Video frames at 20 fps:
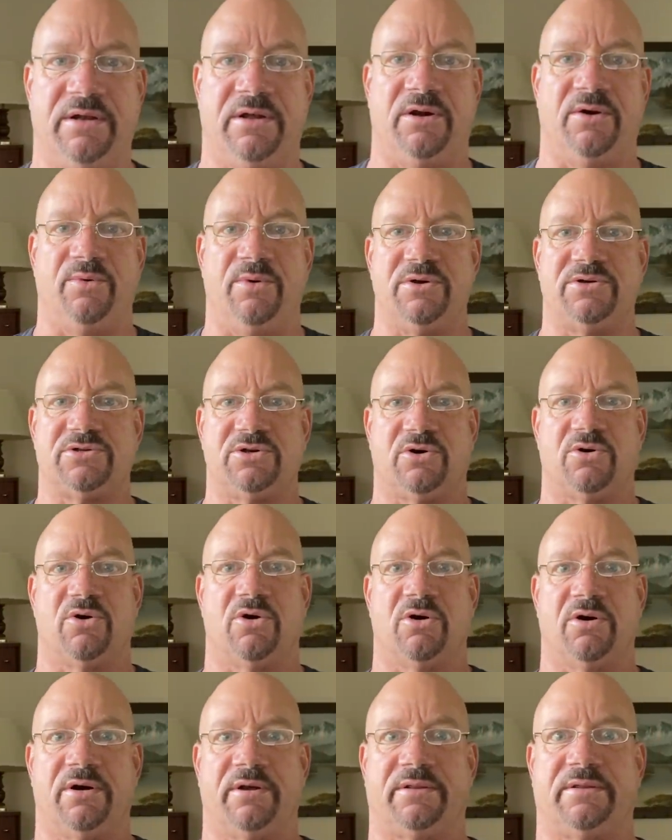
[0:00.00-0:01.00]
You know, we used to
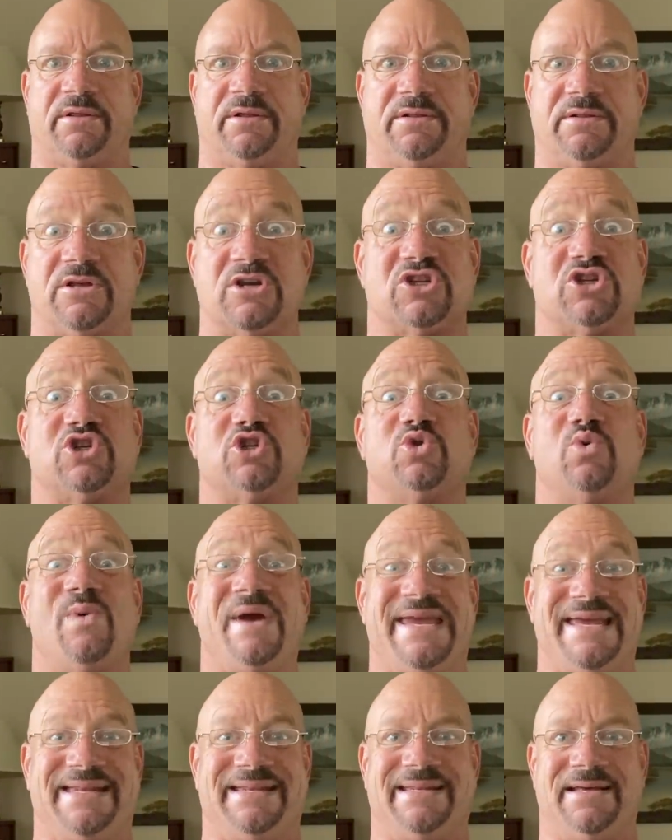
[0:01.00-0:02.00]
call it the
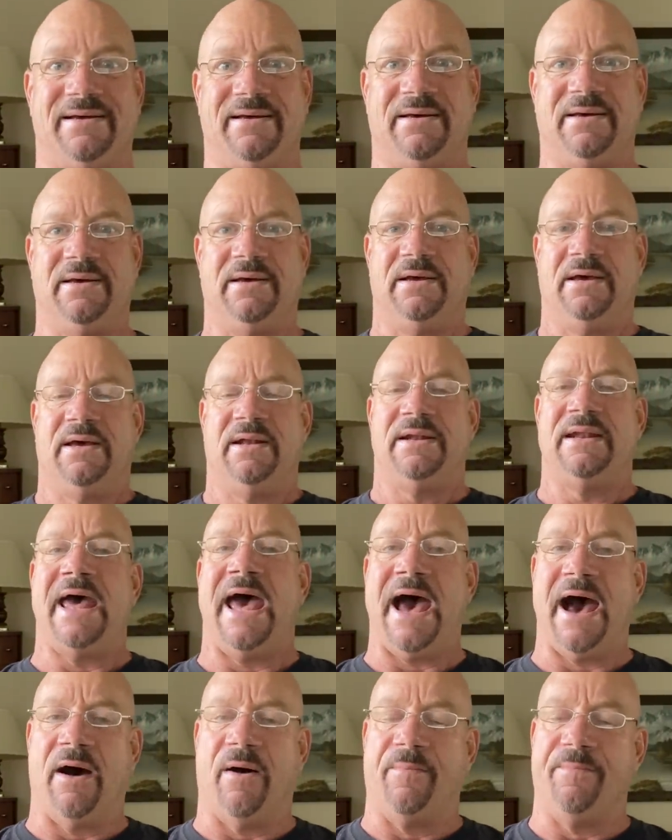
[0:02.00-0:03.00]
suite.
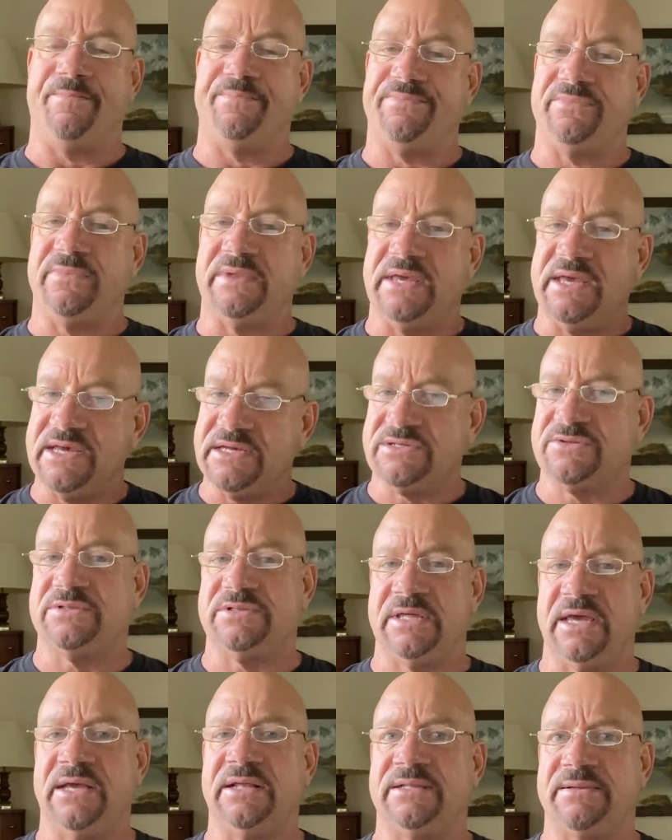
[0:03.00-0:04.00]
Now, here's
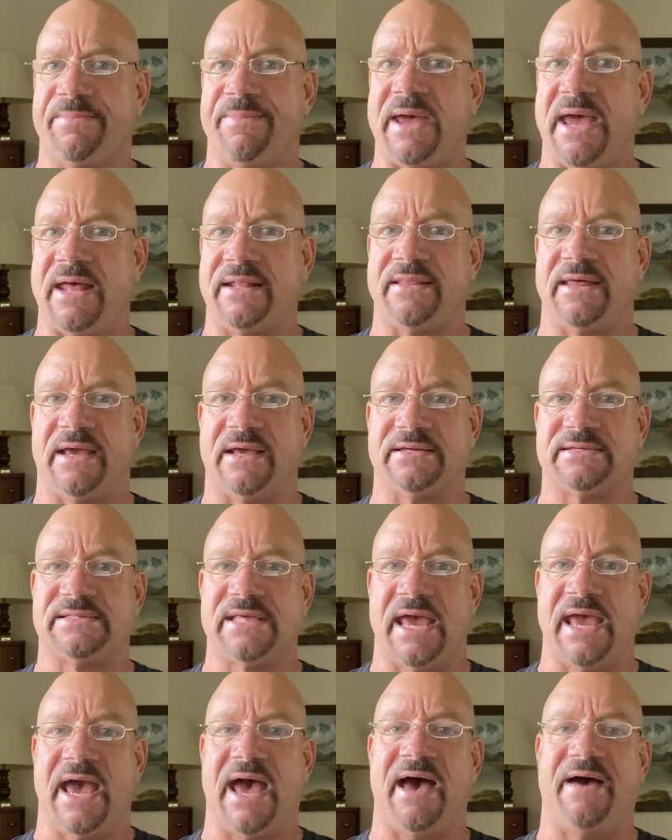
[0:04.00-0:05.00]
the thing, the bad things.
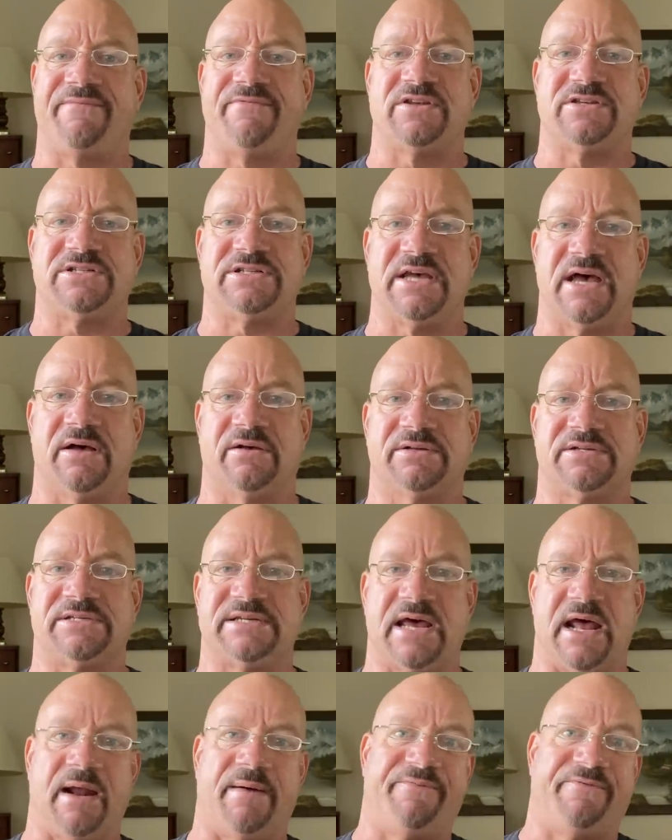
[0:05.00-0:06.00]
They have the cells
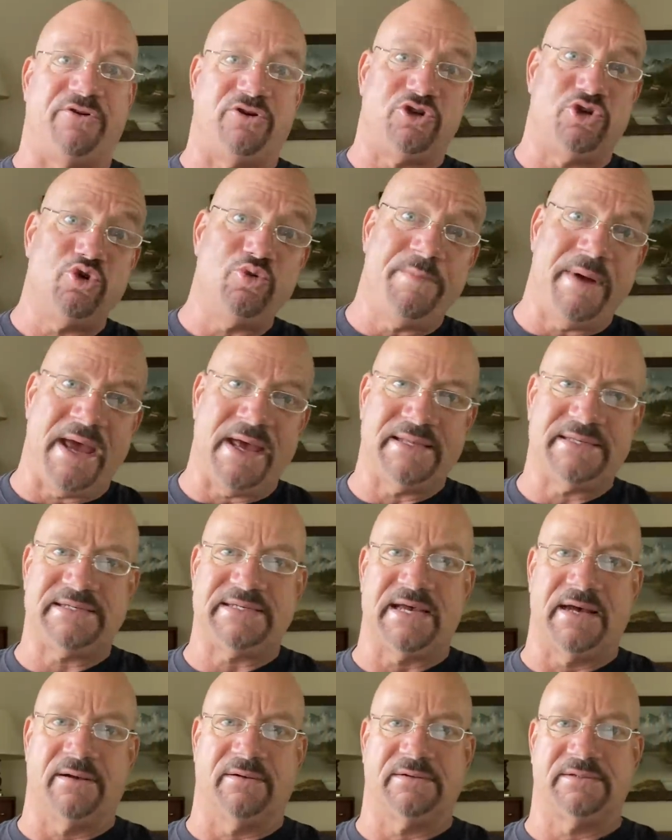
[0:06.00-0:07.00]
set up for two-man
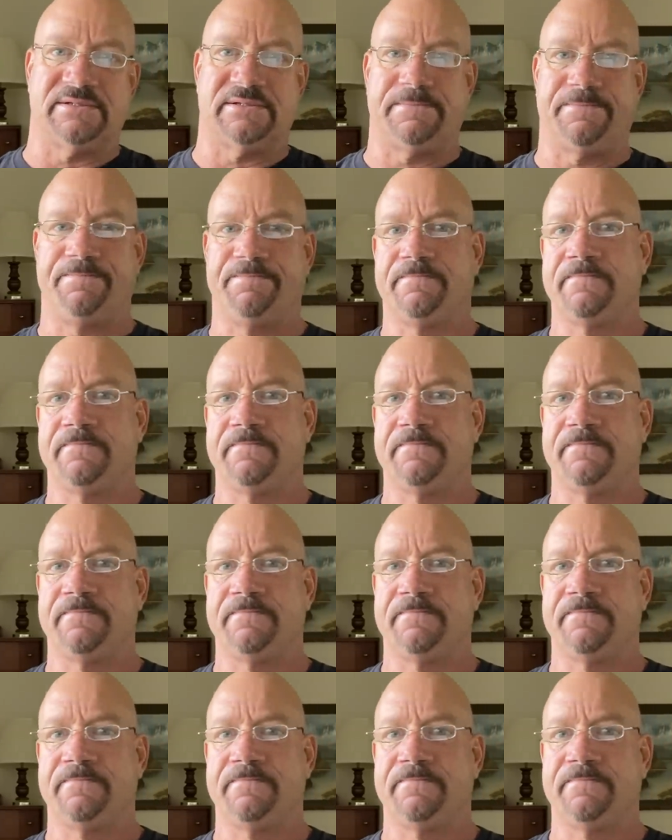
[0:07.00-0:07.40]
cells.